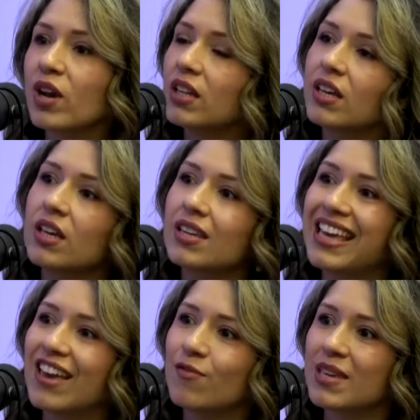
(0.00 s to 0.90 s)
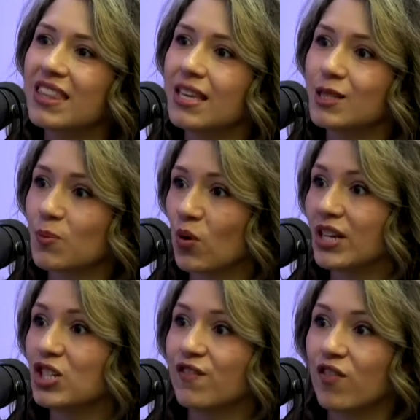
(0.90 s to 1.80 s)
really gave me the
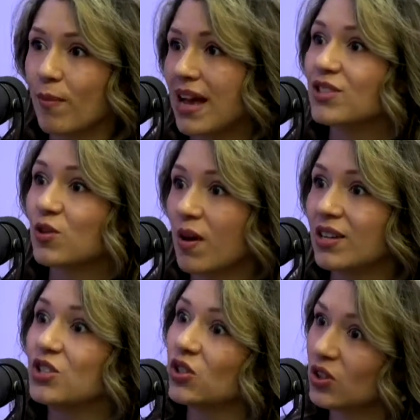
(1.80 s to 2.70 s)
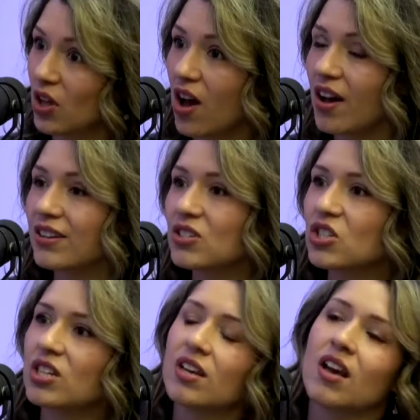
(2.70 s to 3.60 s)
inspiration for Mastermind Your
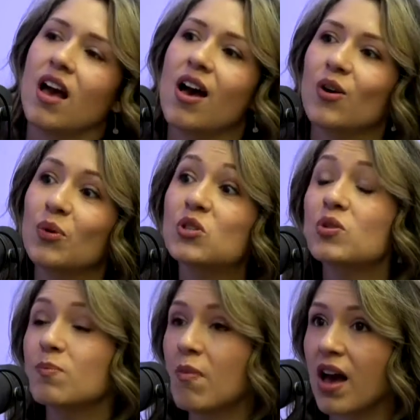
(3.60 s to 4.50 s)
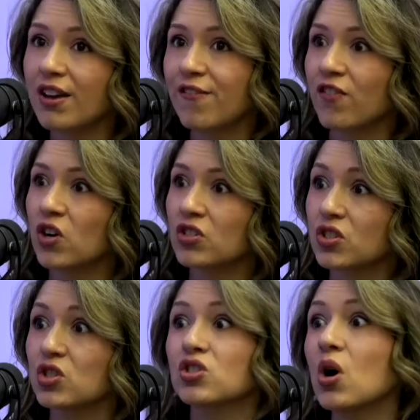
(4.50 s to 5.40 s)
Launch, which was my
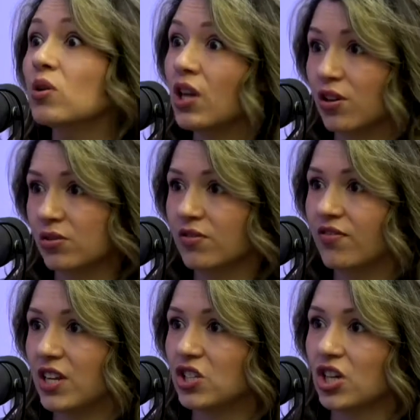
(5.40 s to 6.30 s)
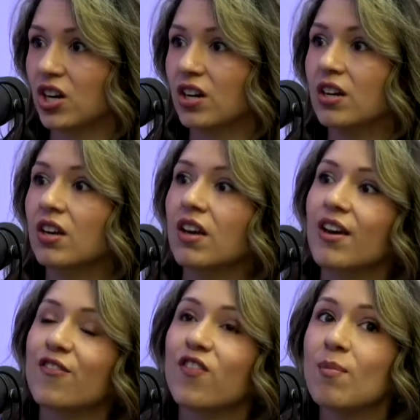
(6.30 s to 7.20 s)
first solo venture.
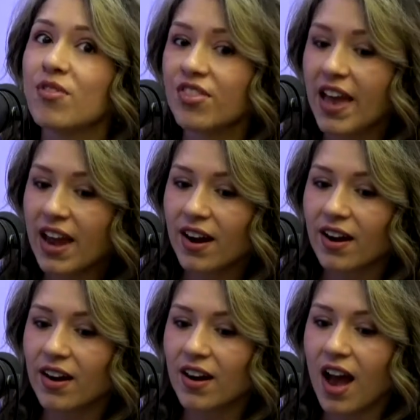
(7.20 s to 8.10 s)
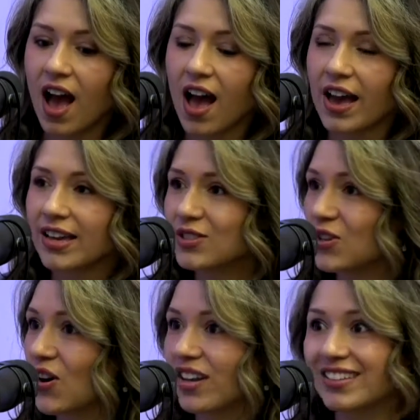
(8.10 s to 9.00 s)
From there, I
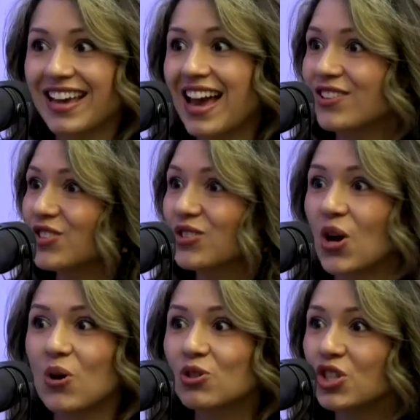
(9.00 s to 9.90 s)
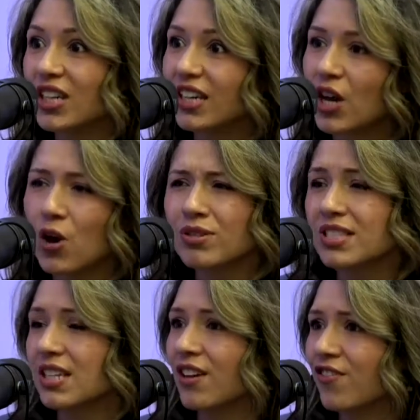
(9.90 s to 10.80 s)
started, just coaching,
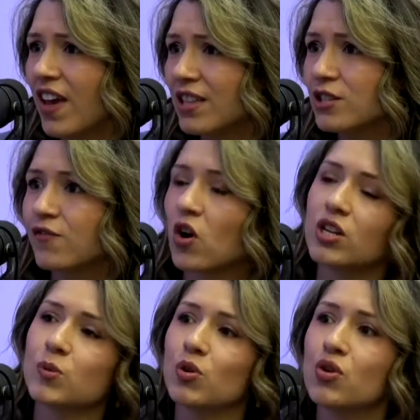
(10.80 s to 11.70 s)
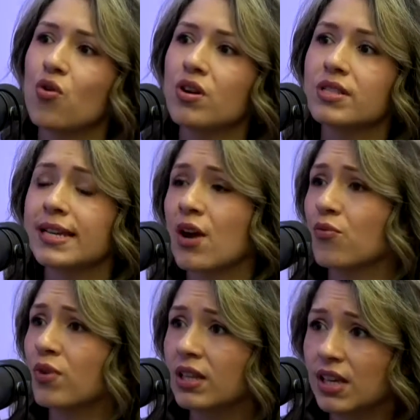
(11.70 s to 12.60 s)
hosting events for entrepreneurs. I
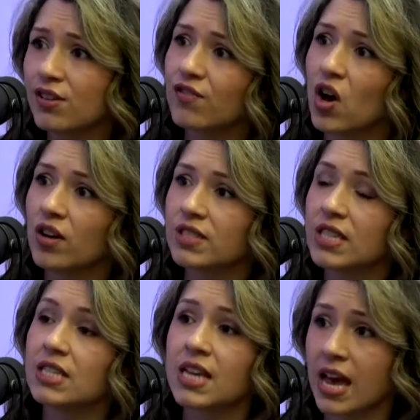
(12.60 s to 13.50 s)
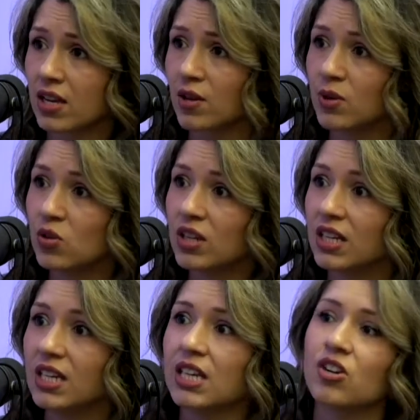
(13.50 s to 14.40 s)
got really involved in the tech
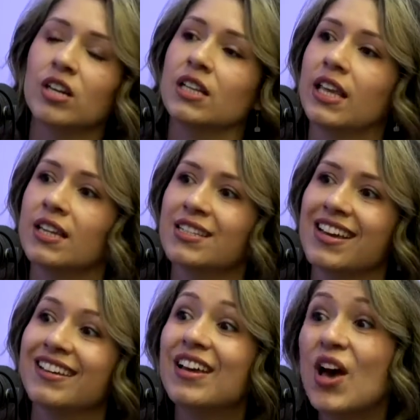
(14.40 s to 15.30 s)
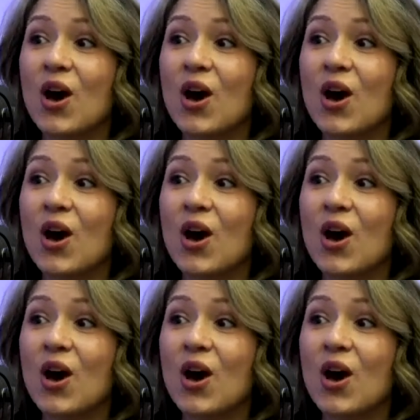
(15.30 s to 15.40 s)
community here in Atlanta,